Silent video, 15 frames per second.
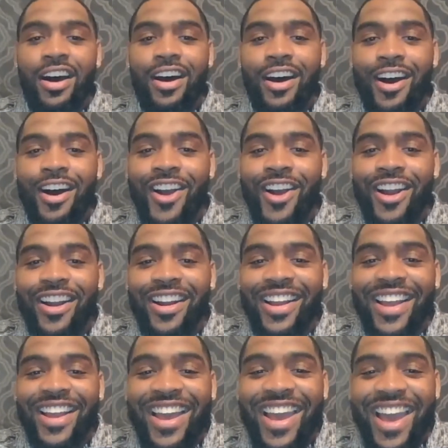Our
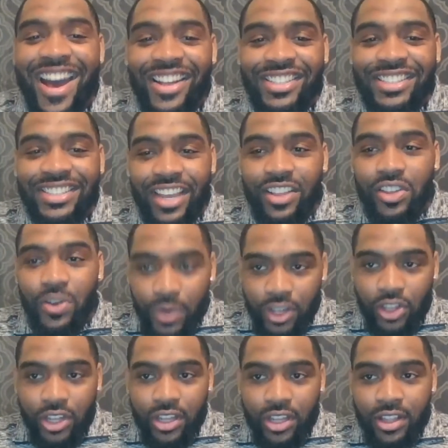out-of-state
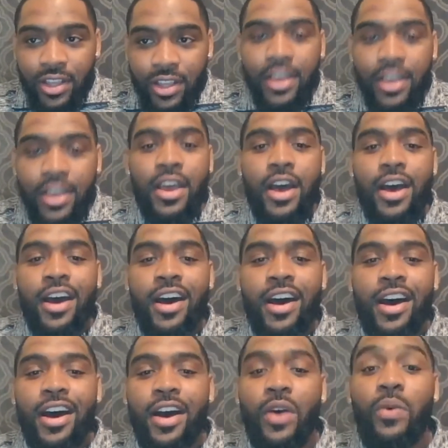tuition
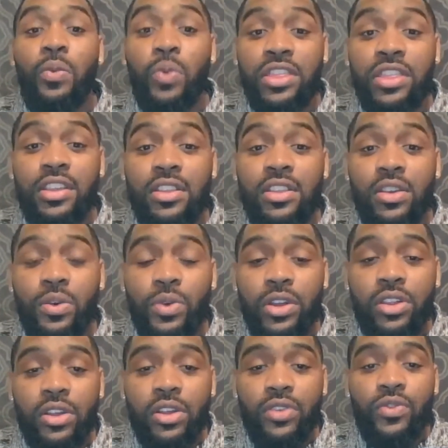with the
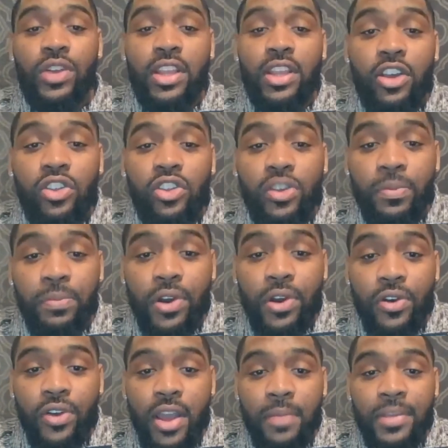tuition reduction
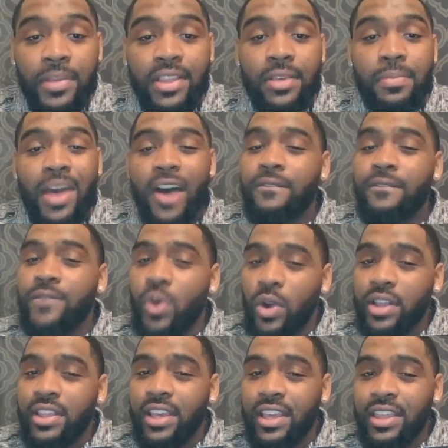program is about
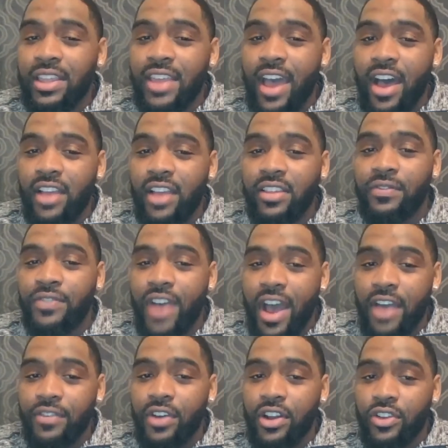
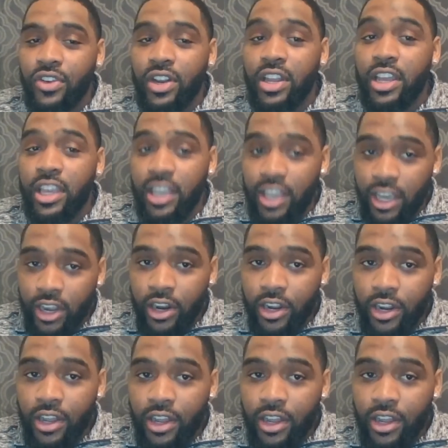$14,500 a year.